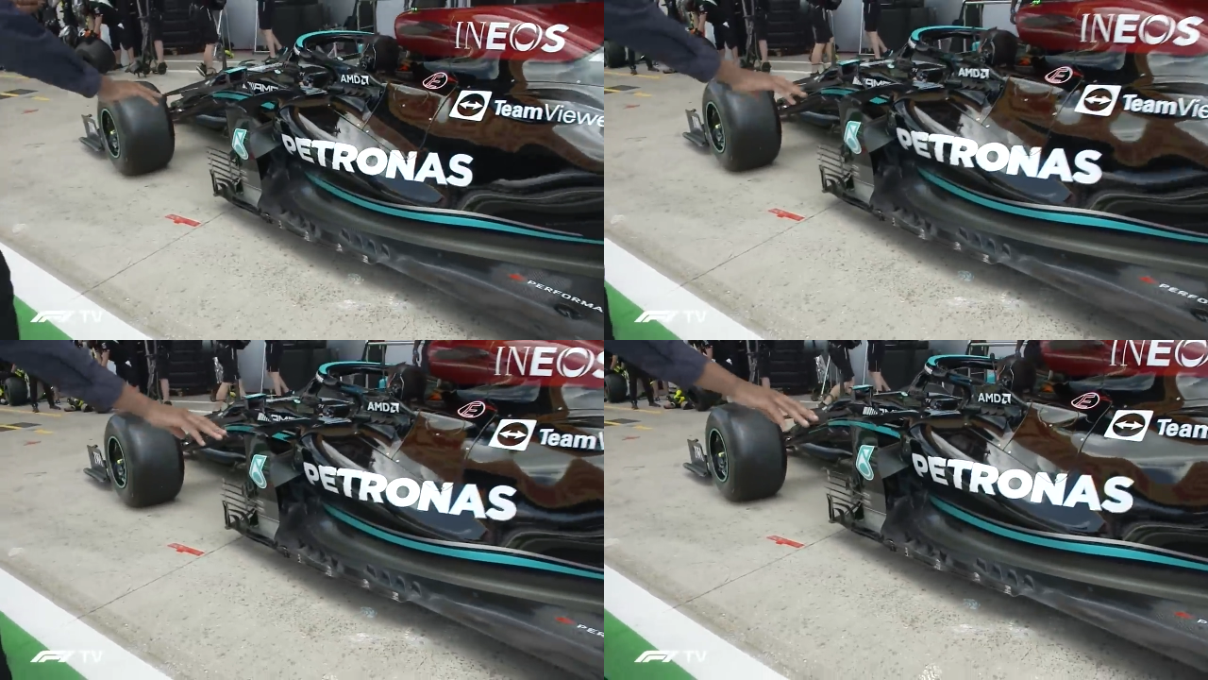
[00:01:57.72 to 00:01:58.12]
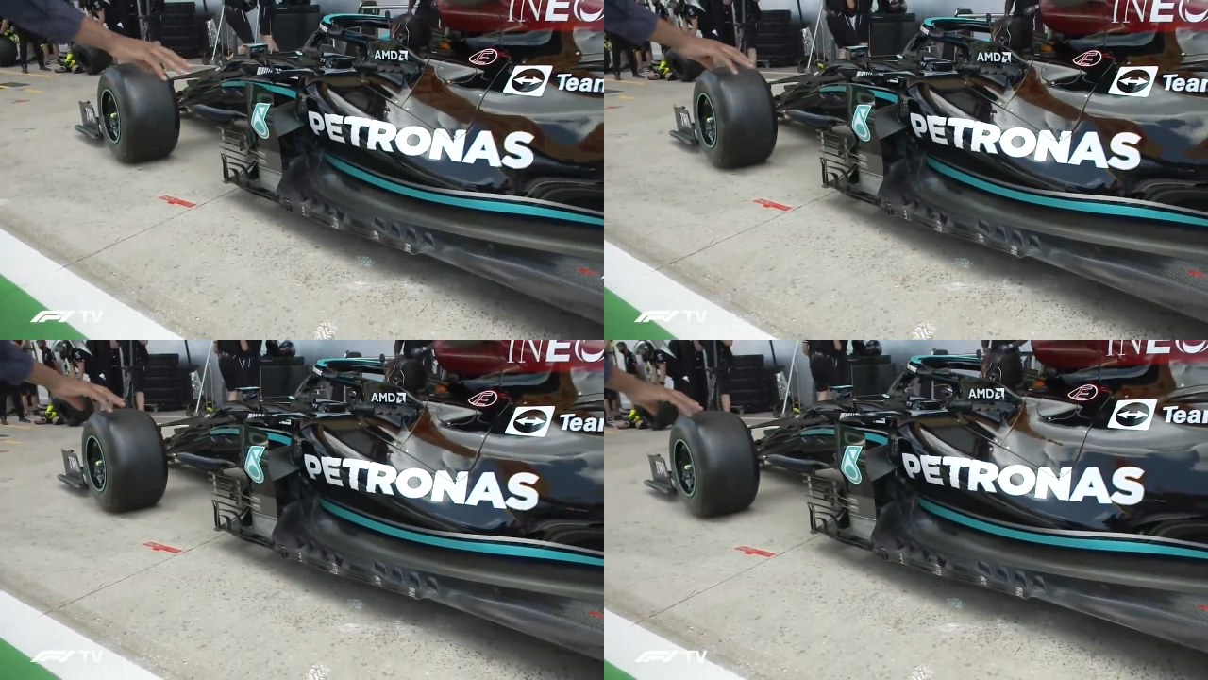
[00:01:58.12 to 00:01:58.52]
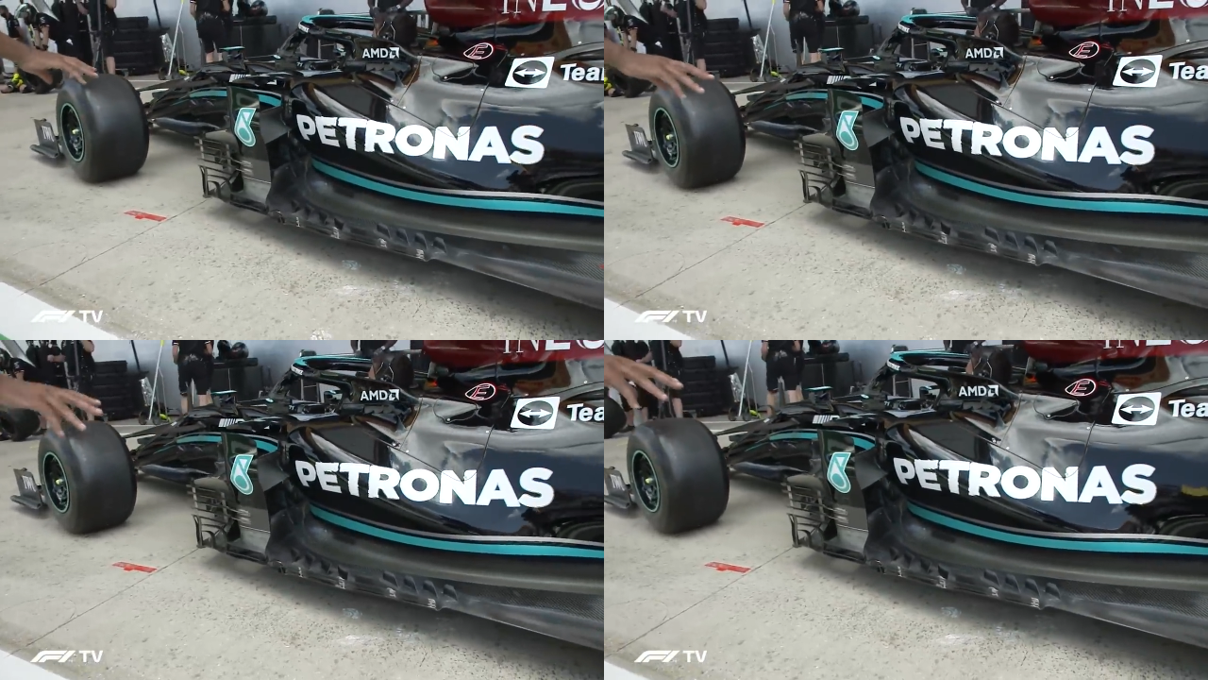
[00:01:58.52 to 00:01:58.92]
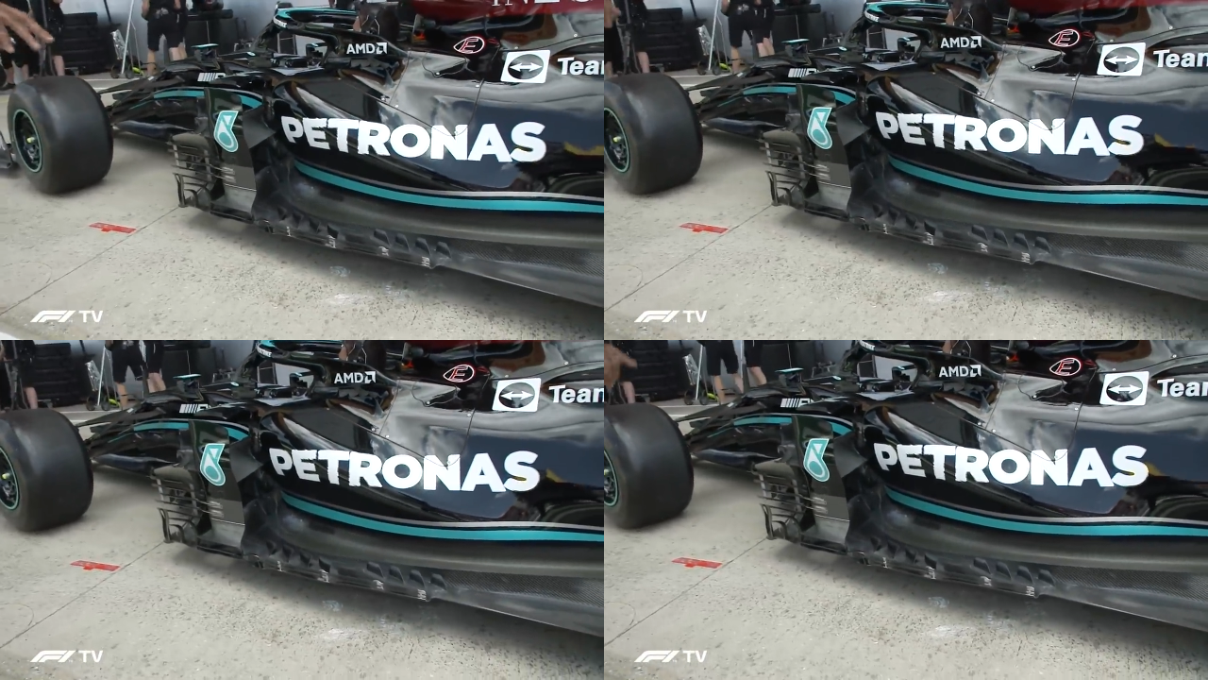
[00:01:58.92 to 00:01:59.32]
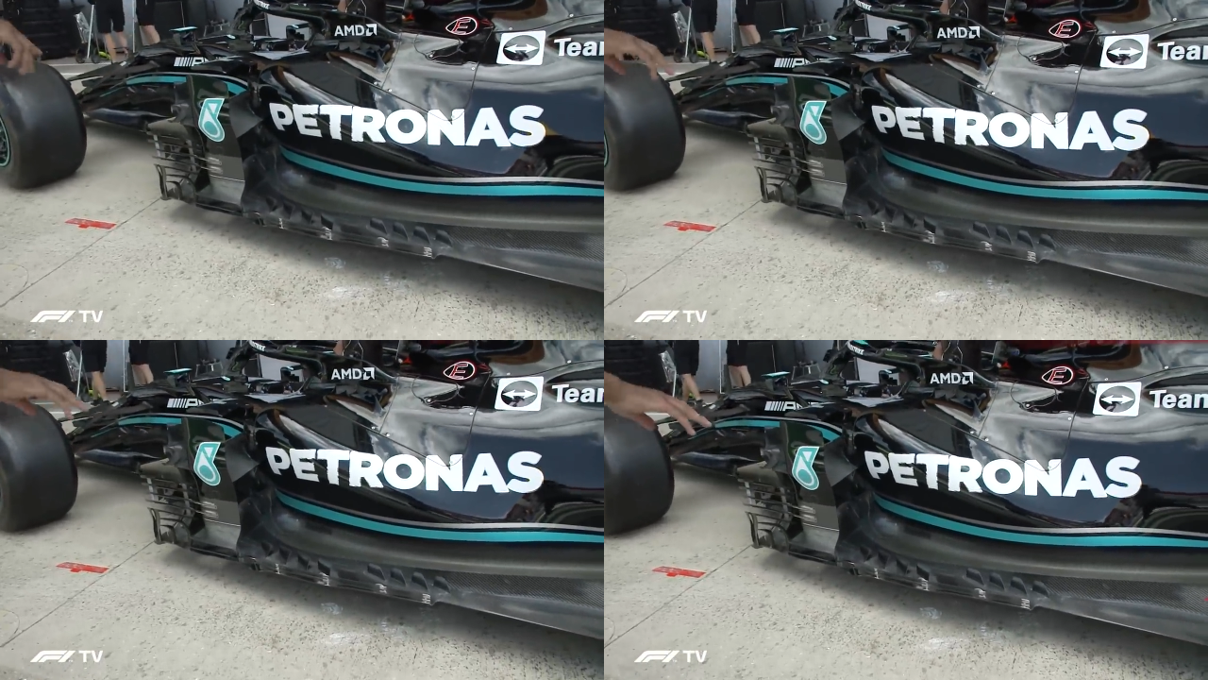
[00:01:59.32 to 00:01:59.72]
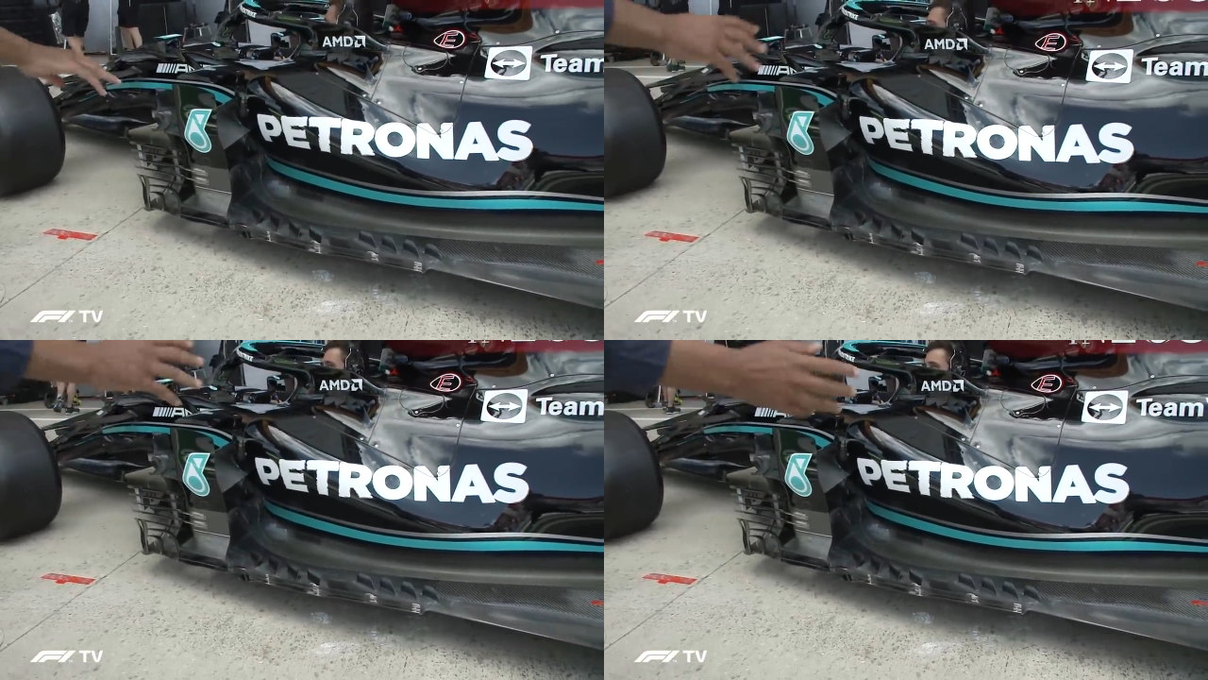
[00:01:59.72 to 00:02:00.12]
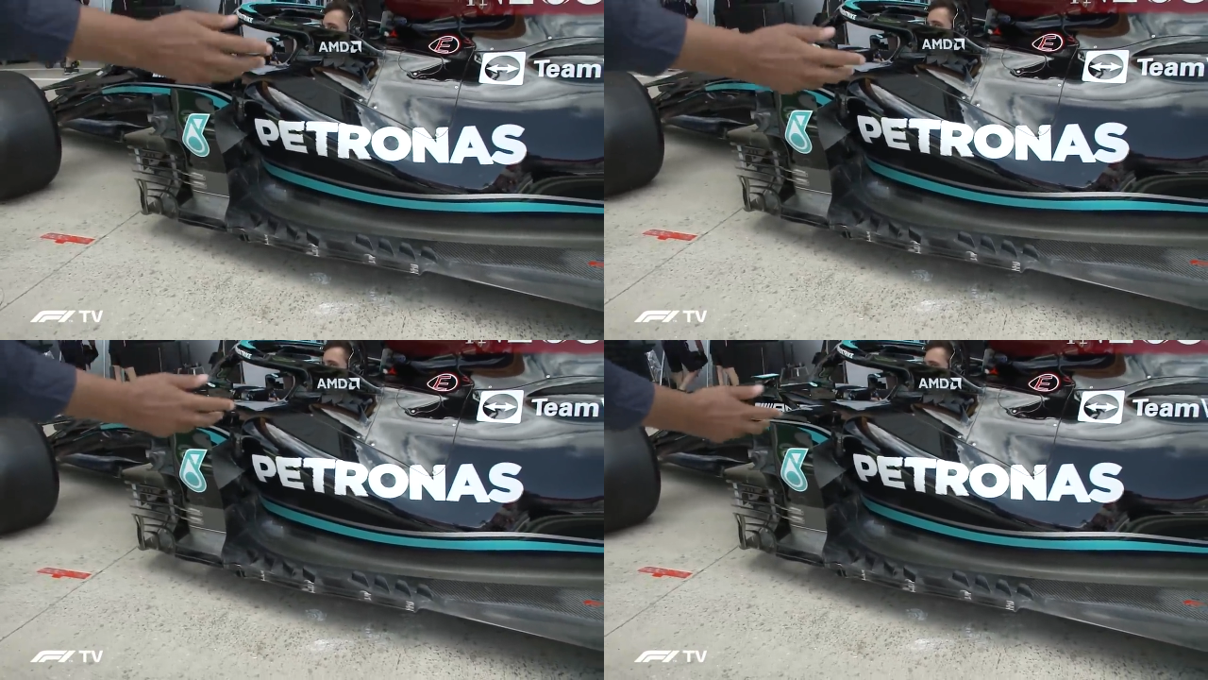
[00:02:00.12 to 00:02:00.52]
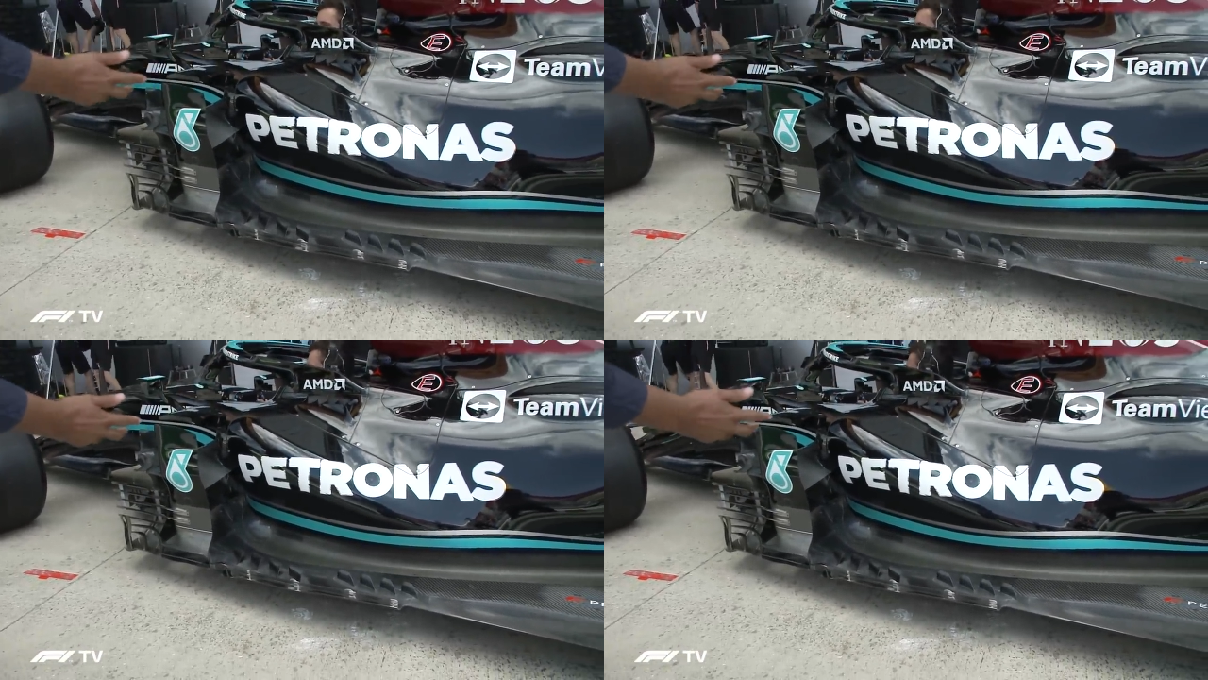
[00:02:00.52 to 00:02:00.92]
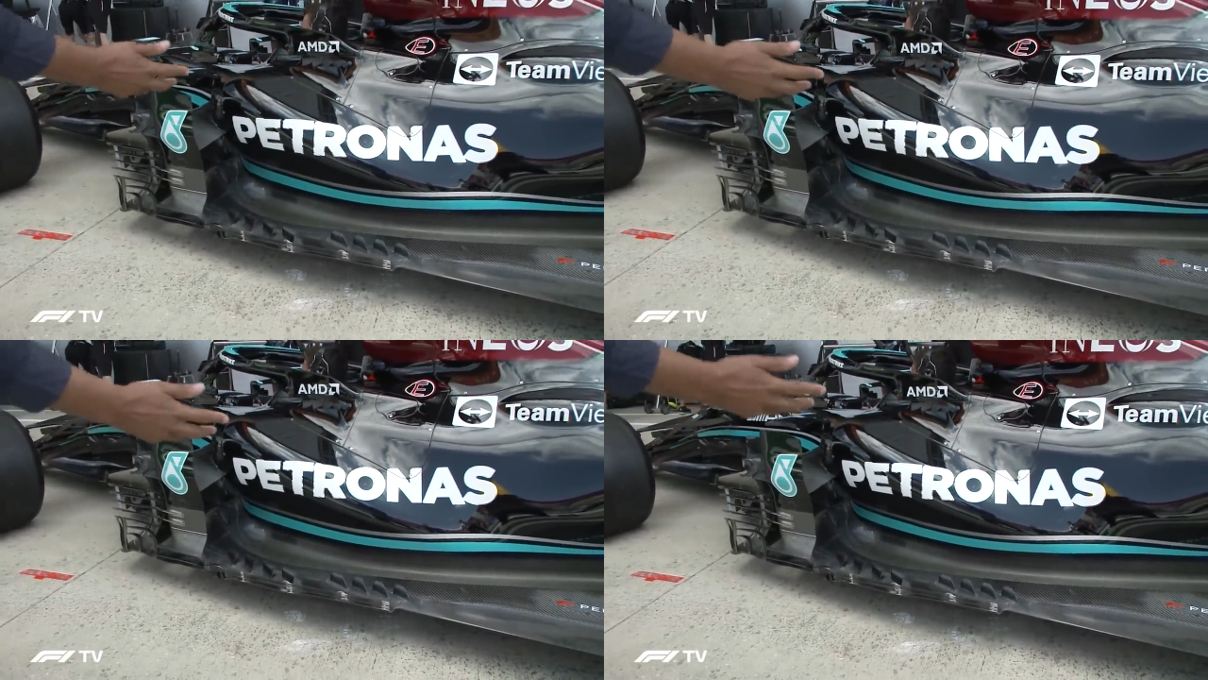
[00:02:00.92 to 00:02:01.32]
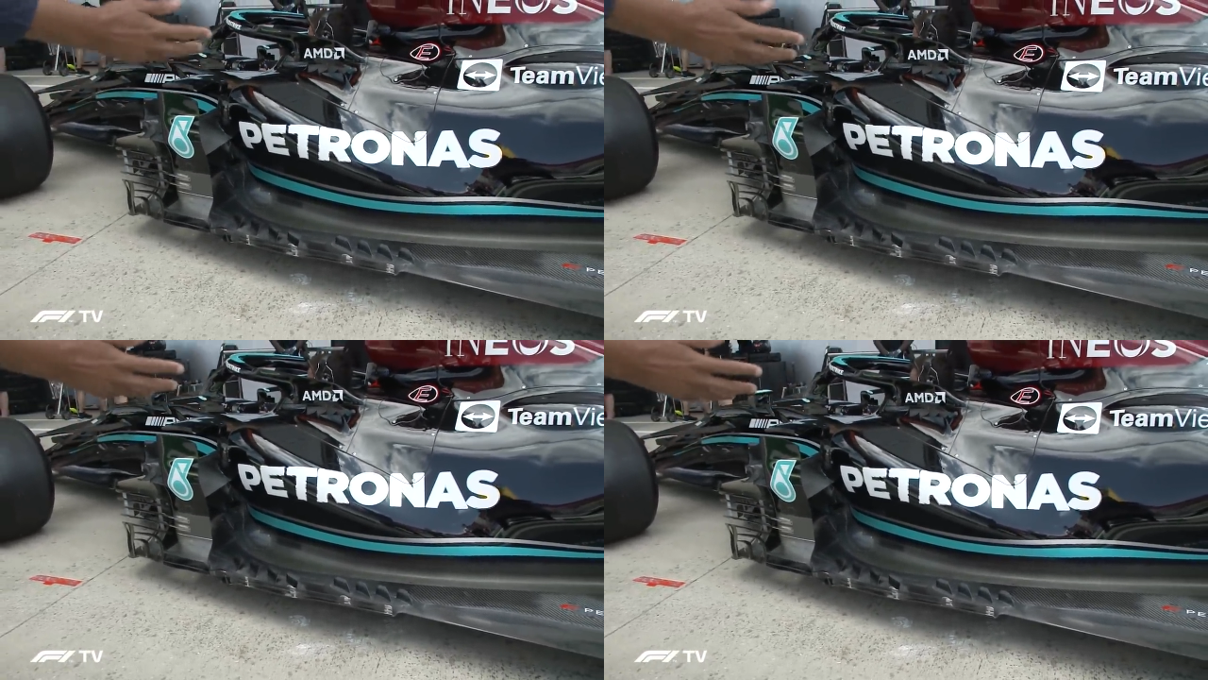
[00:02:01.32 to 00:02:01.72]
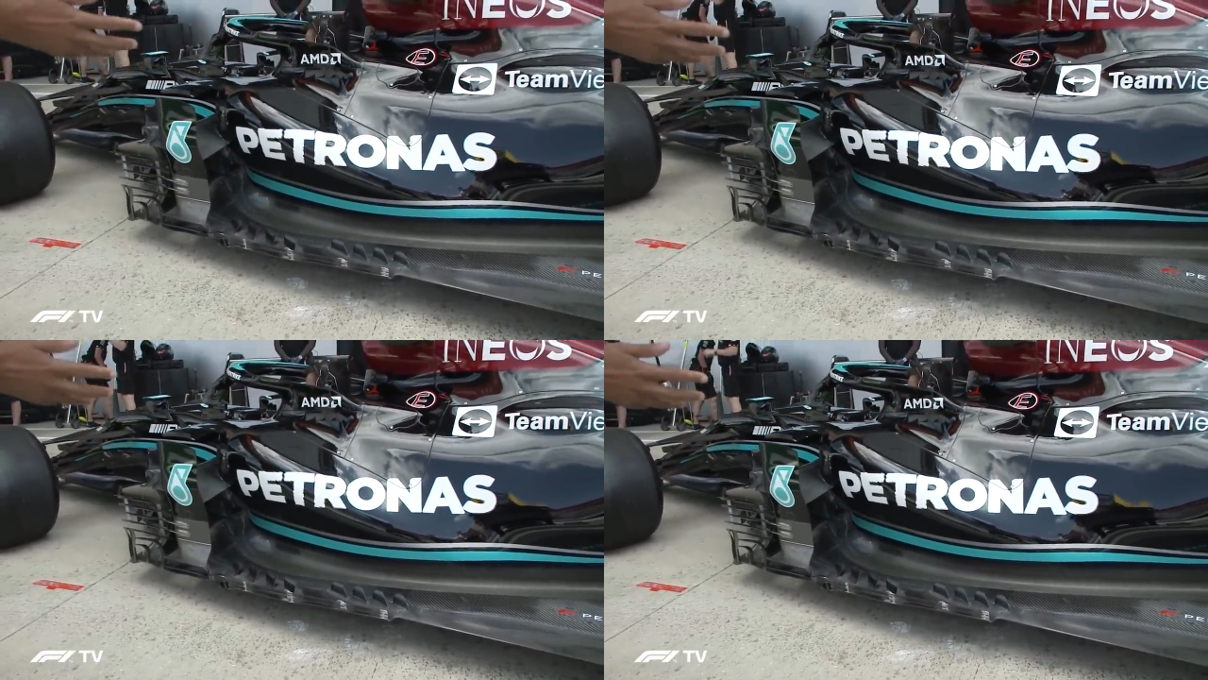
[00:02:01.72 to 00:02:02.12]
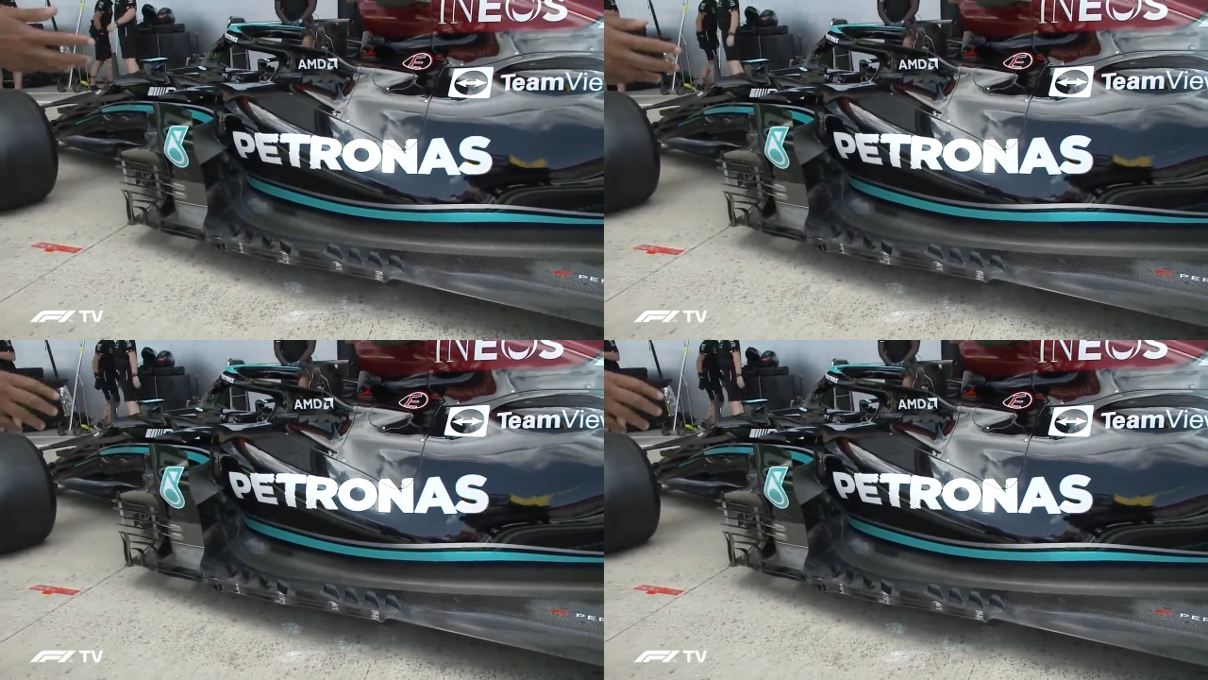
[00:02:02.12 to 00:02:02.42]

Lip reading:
Nobody's mouth can be seen.